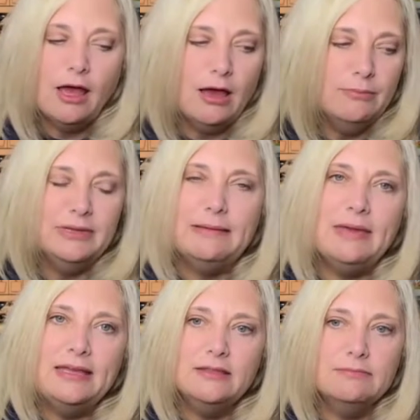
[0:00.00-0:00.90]
um, but I
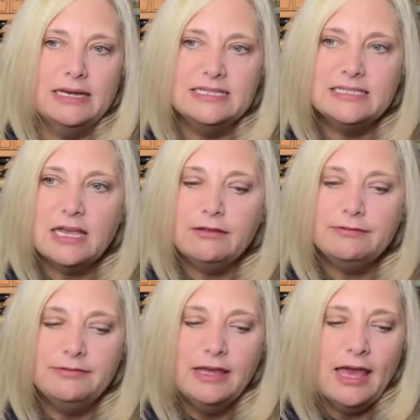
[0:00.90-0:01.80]
make them
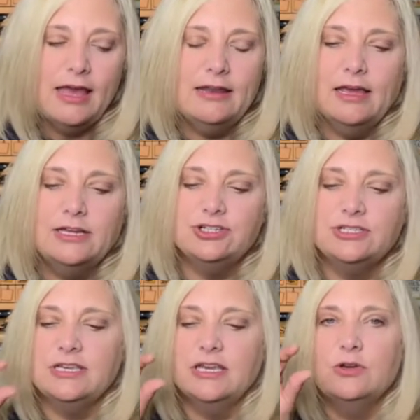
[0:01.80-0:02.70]
myself and I
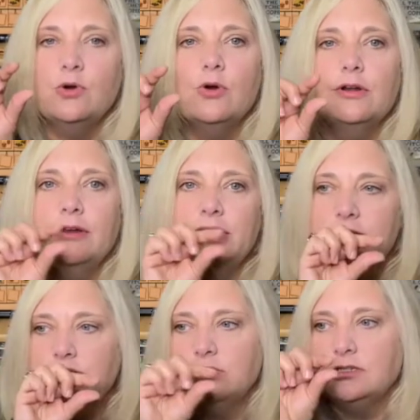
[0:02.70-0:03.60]
just get quarter
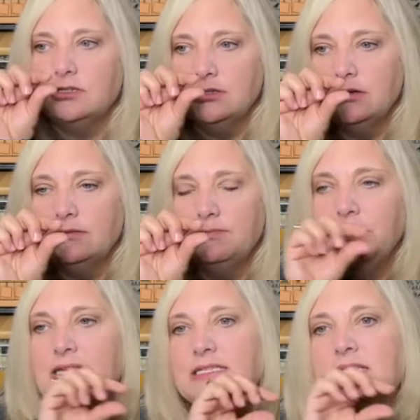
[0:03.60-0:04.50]
inch
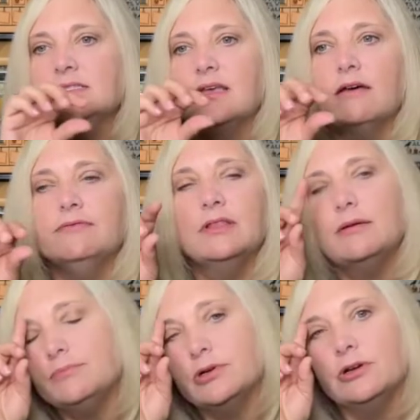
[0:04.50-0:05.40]
pieces of
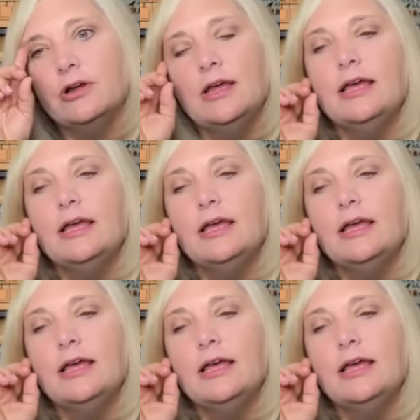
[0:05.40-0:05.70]
lumber